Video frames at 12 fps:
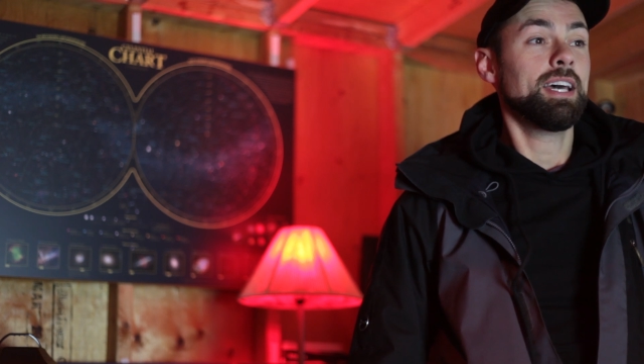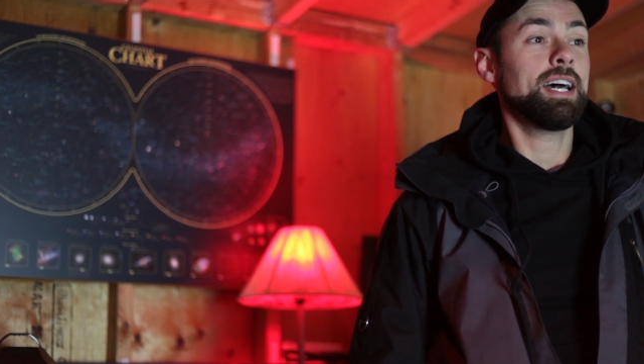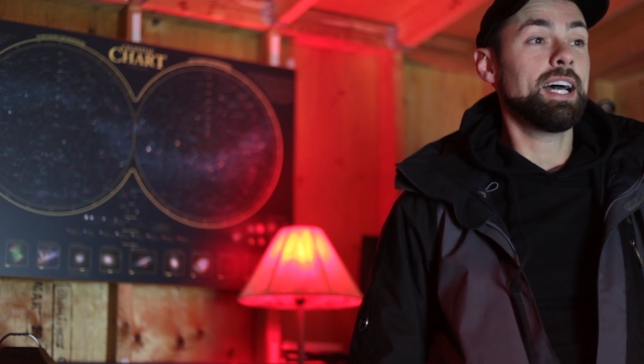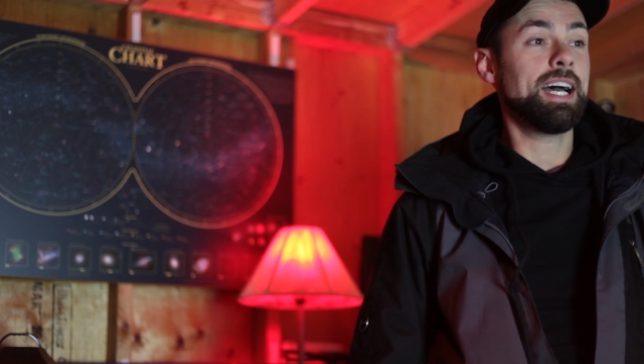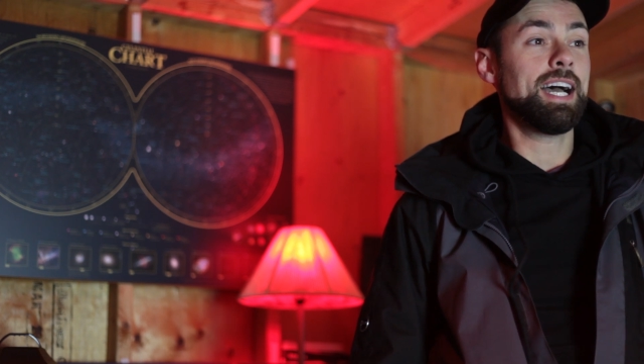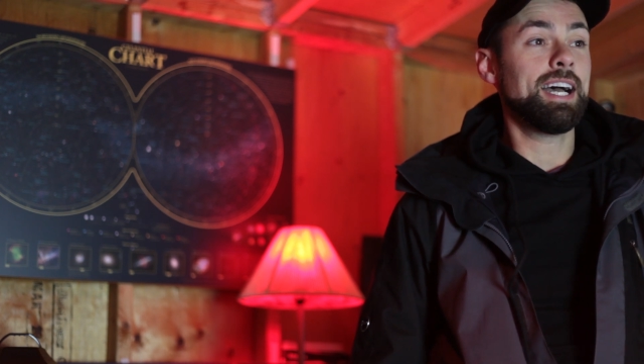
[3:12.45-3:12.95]

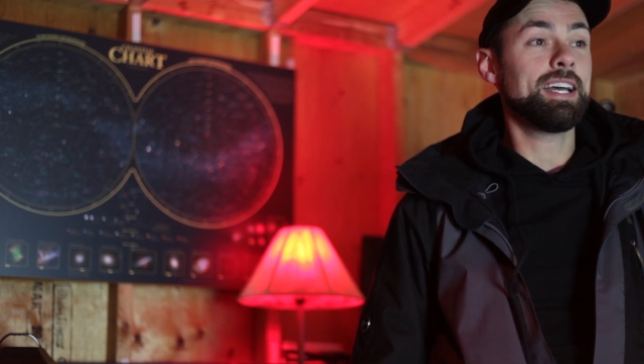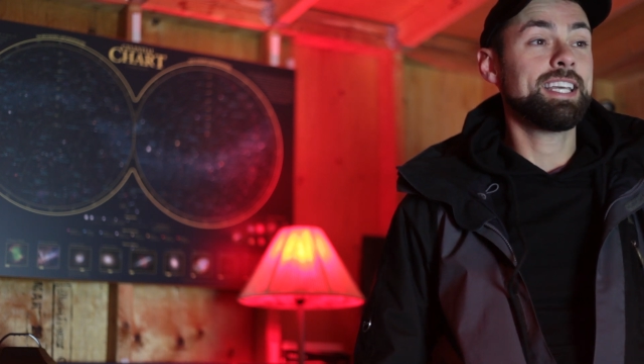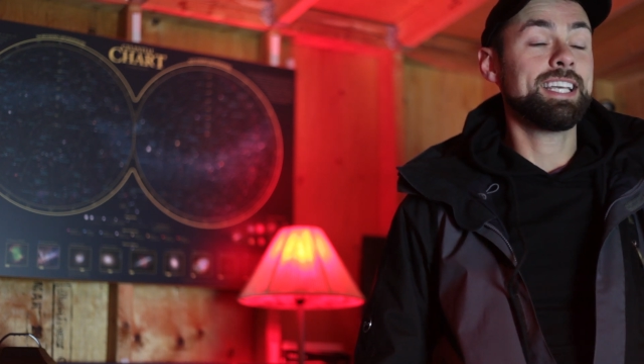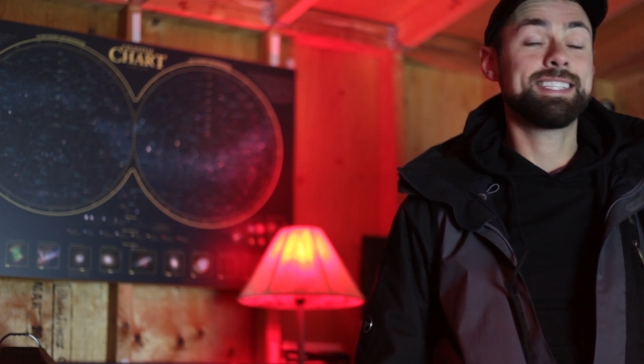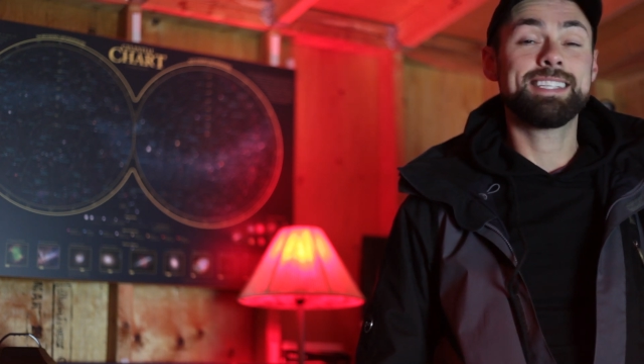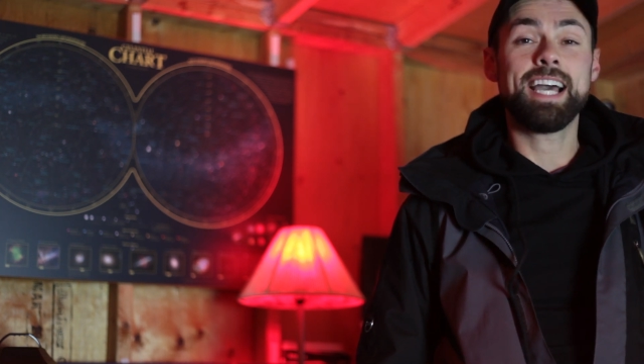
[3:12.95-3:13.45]
Uh,
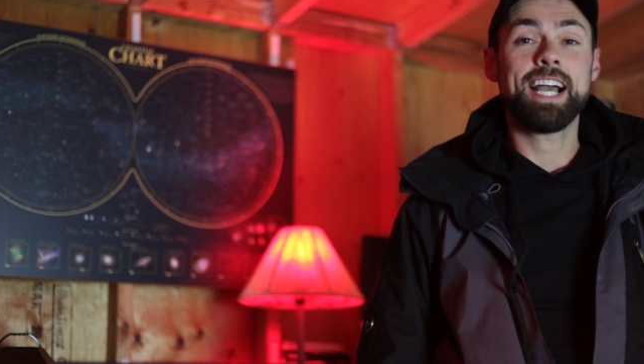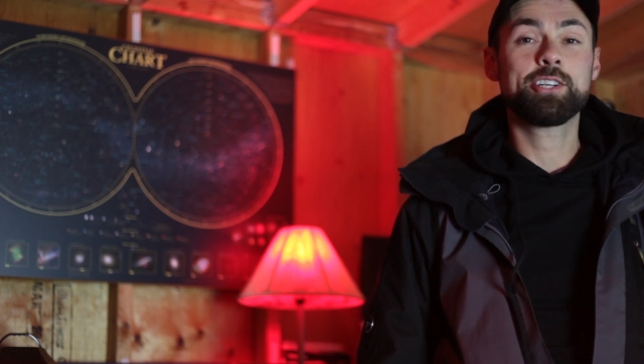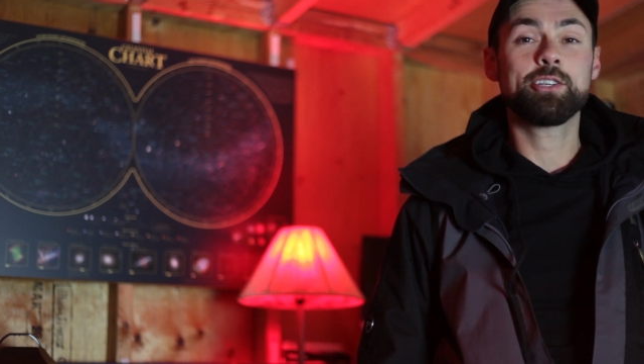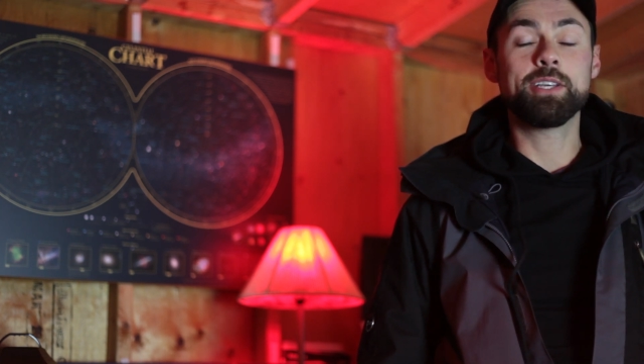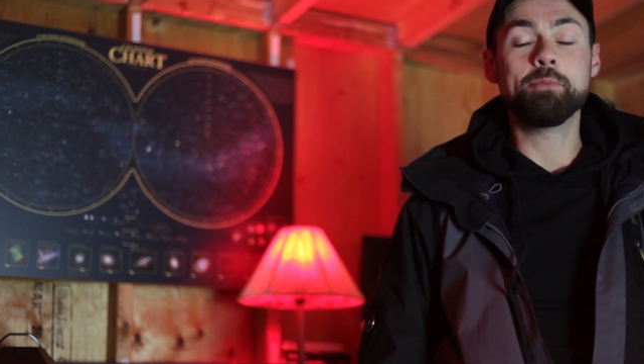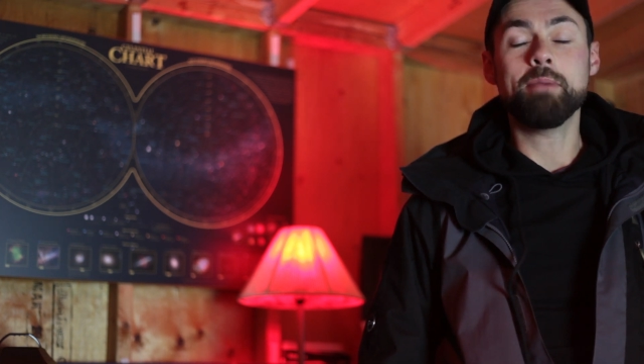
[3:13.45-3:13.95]
it
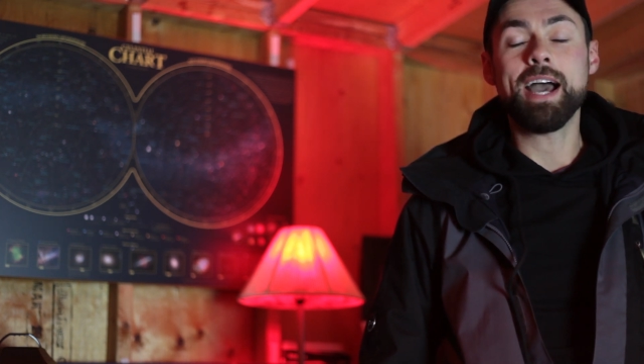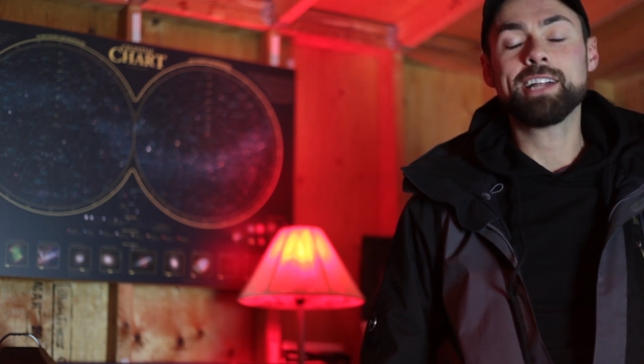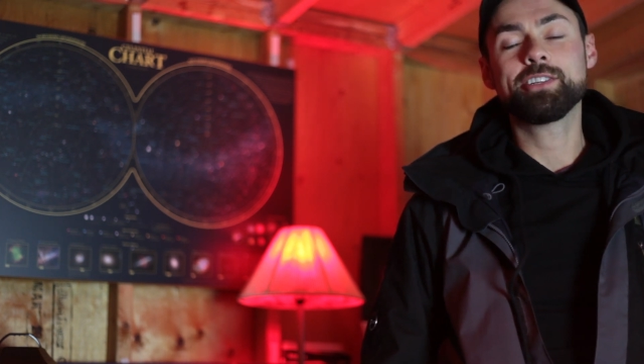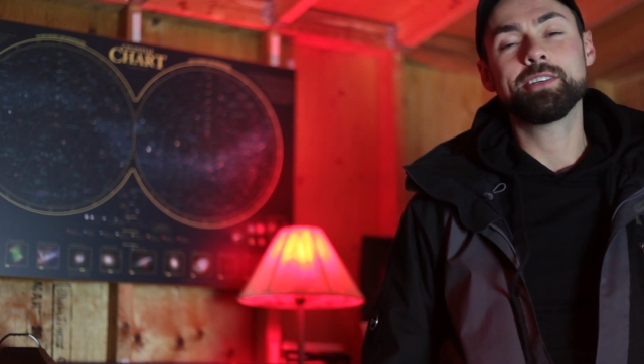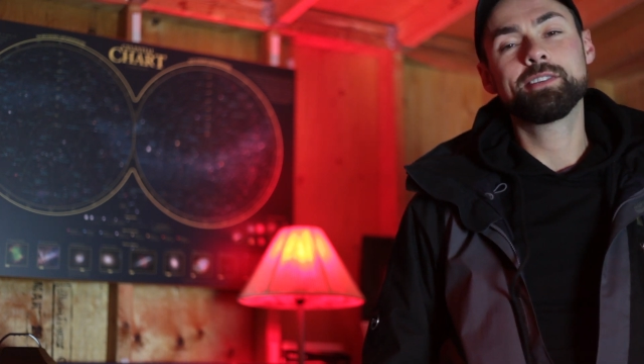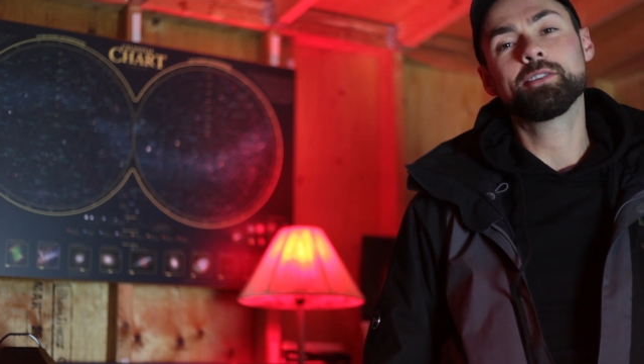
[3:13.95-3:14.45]
actually
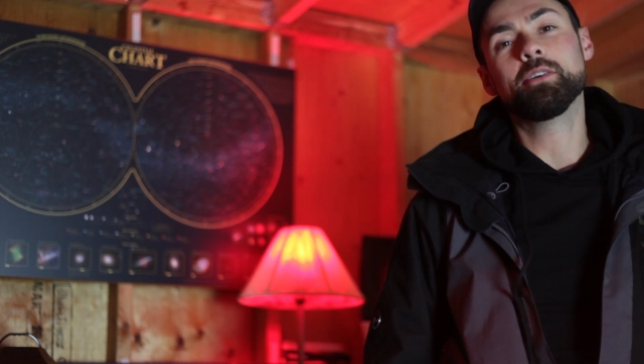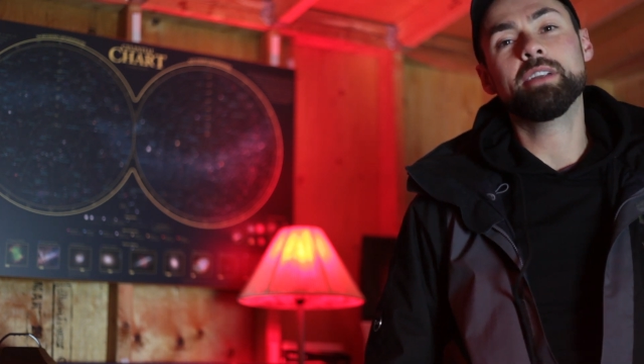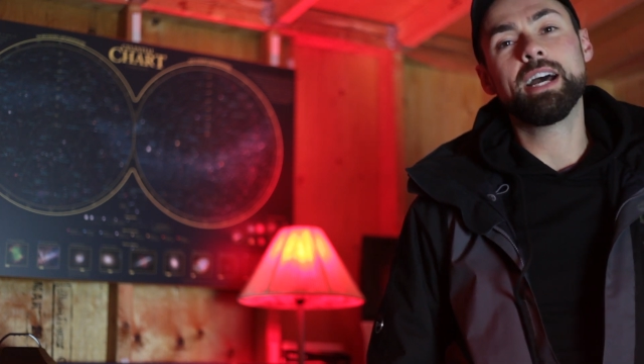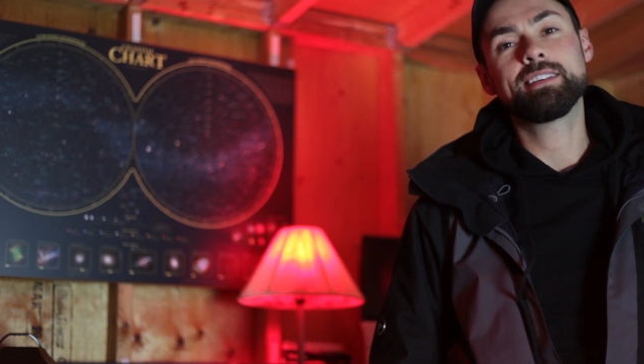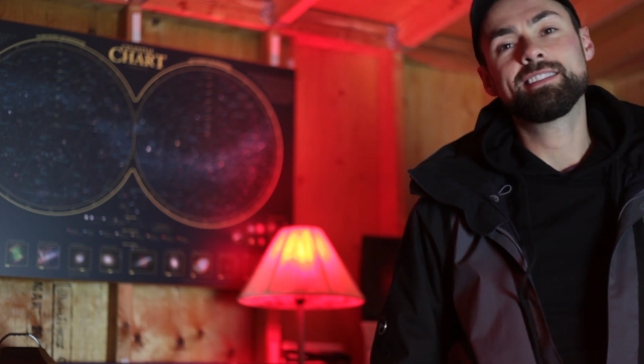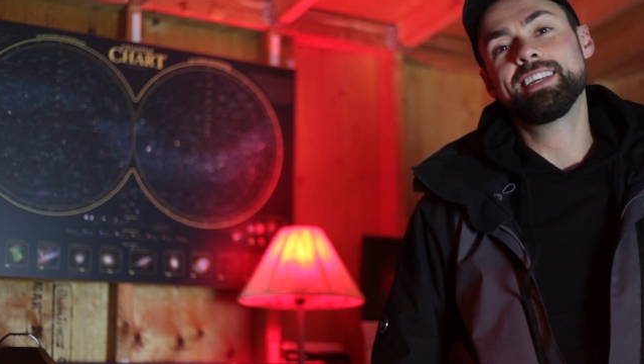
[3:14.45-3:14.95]
matches so
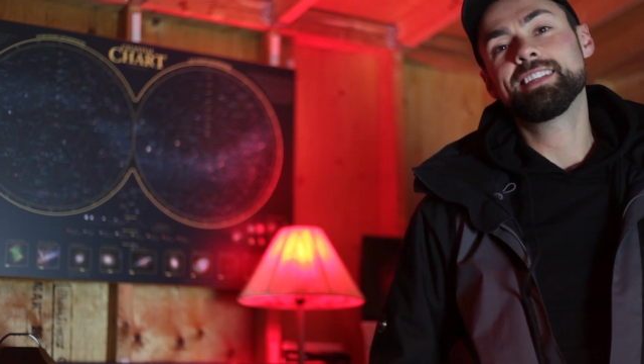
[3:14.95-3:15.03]
nicely.